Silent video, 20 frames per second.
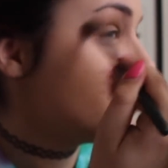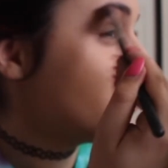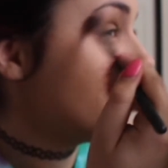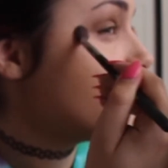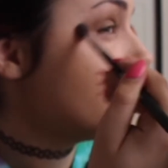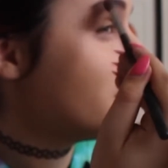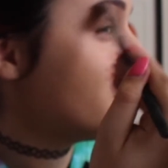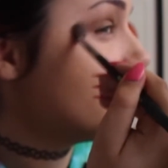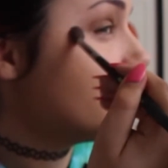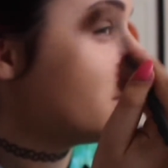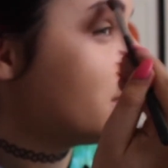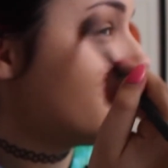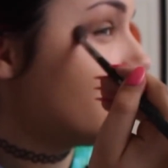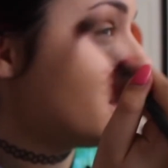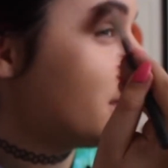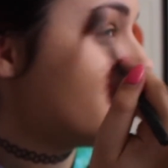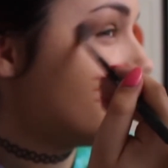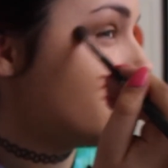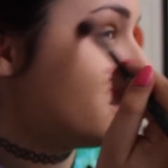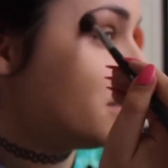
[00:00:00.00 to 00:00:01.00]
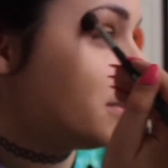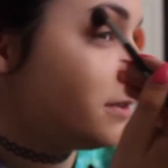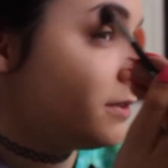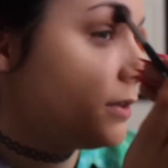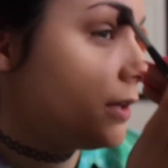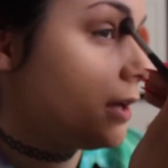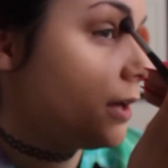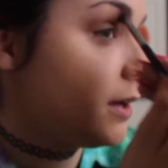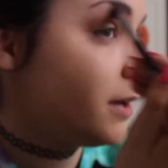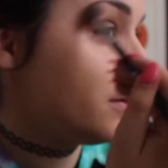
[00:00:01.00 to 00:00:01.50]
blending the
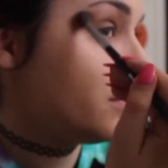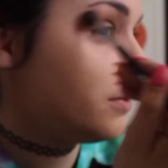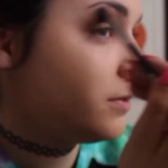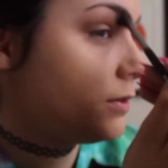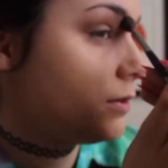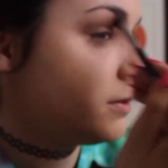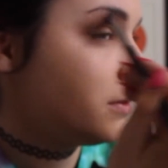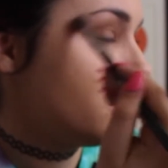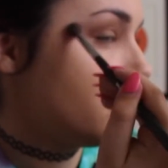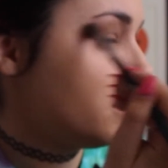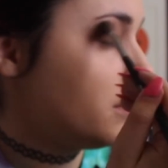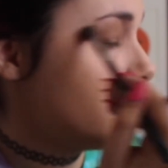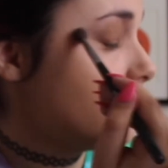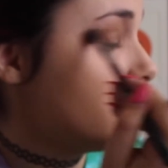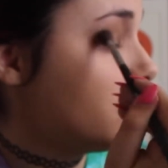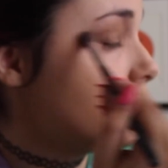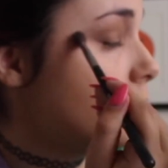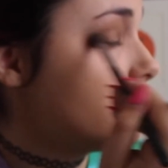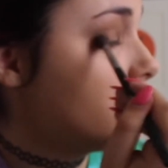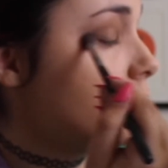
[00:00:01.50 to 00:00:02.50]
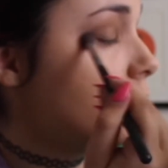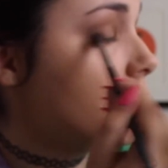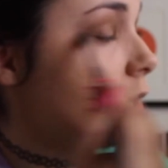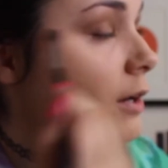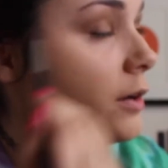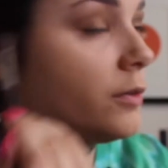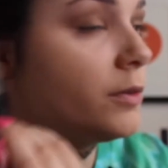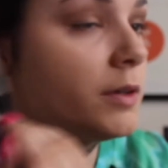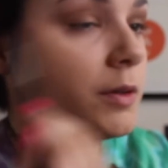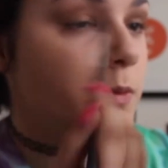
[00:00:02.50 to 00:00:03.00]
edges out a little. I
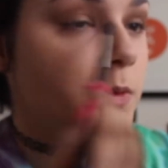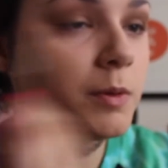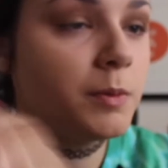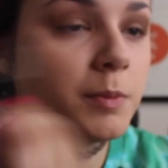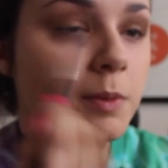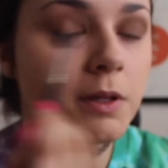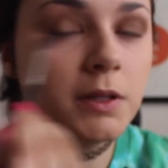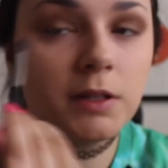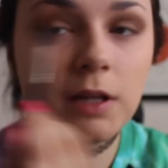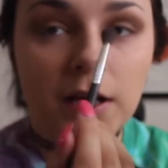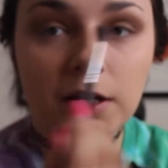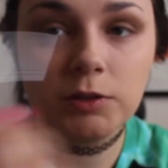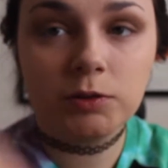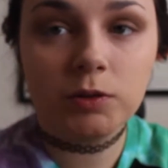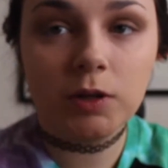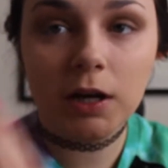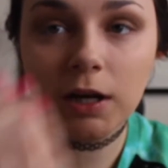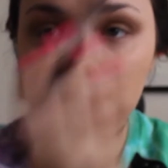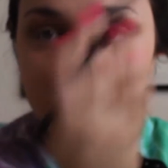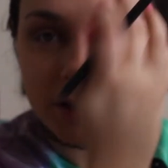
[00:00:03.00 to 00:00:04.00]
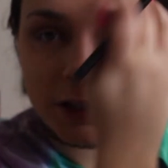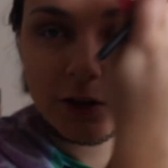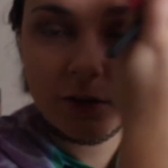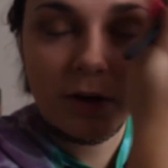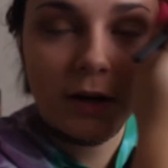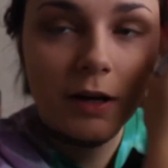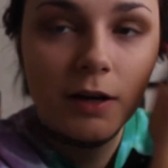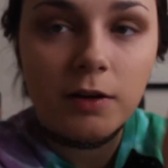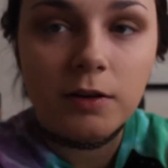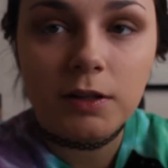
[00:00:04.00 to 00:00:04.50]
don't really want to blend the actual
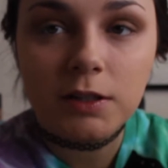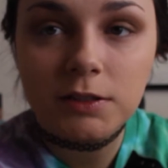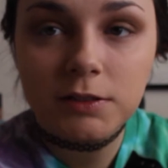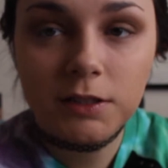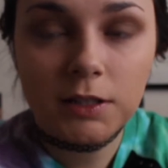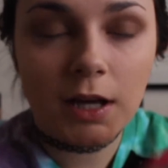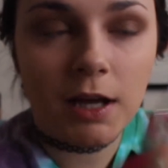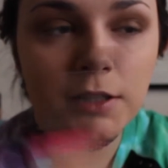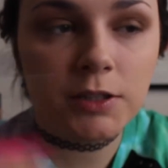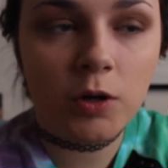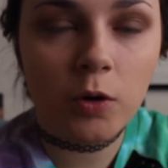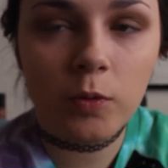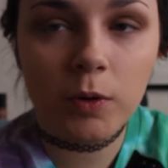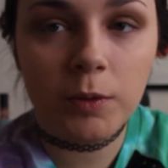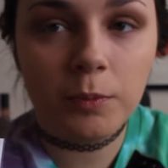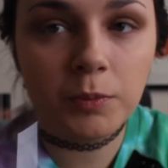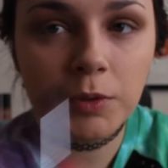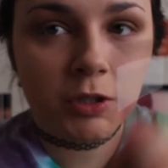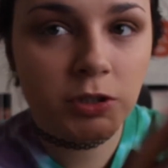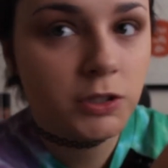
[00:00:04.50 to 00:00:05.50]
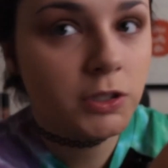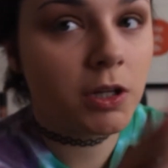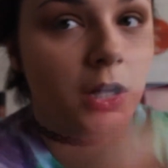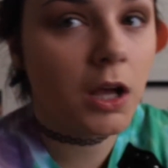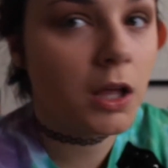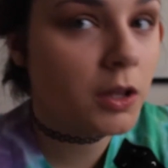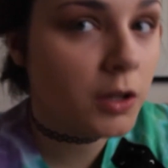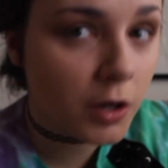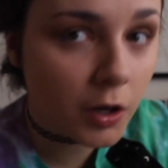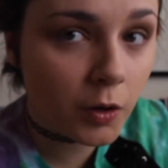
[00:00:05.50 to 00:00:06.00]
eyeshadow out because I don't want to brush the
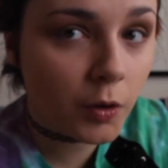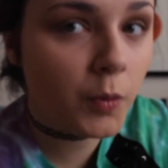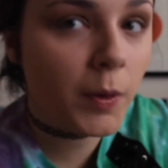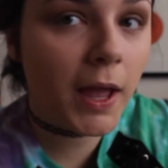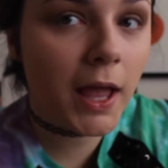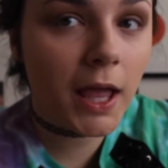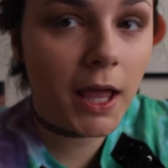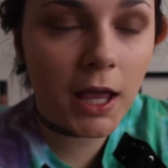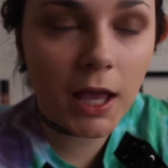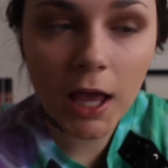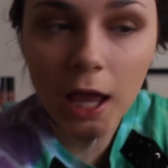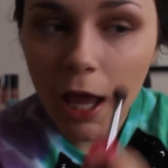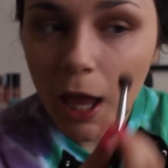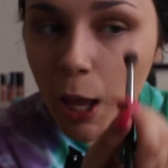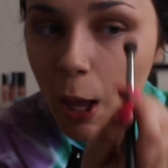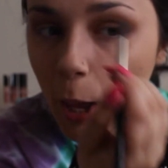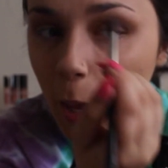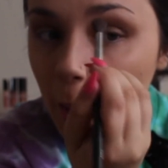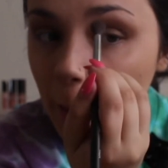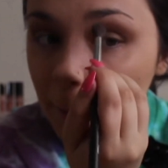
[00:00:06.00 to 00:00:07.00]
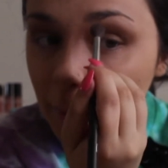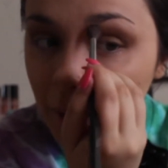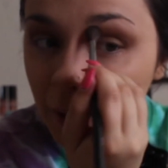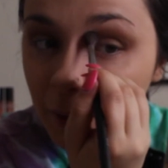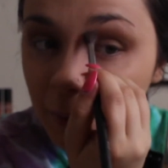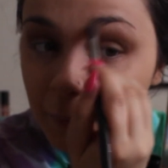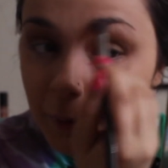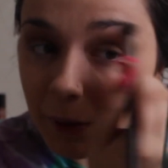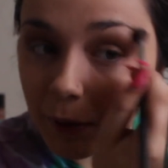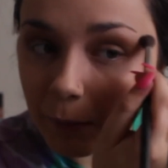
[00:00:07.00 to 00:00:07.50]
color away. But
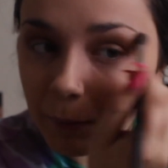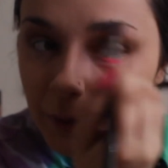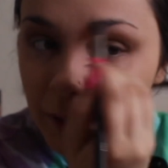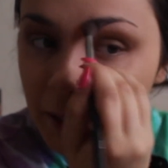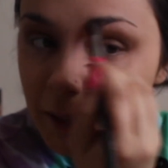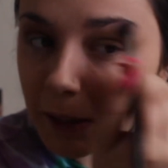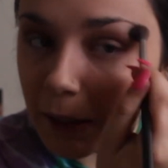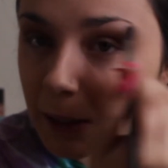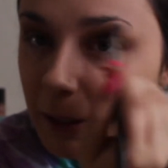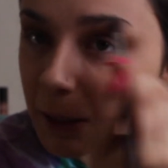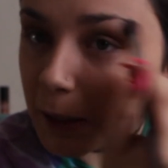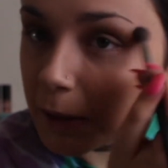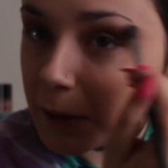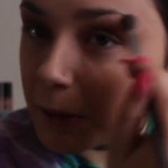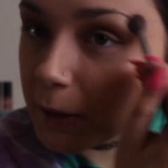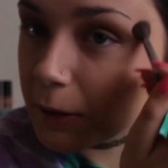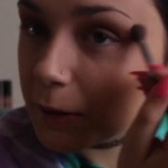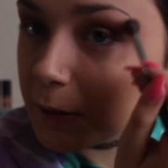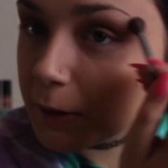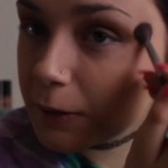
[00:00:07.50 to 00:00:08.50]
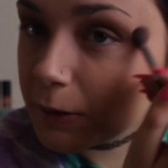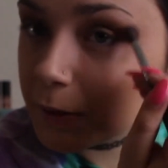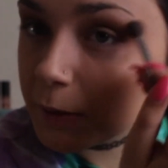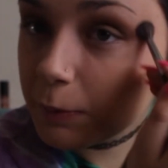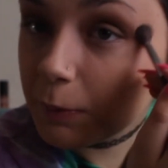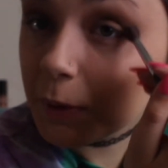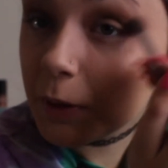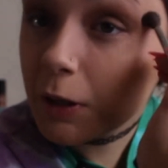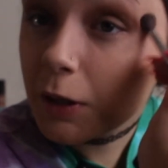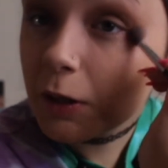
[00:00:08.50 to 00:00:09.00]
I'm going to blend the edges
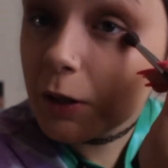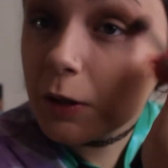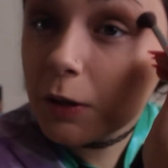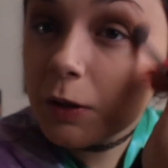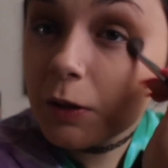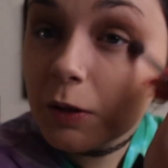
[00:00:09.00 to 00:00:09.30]
because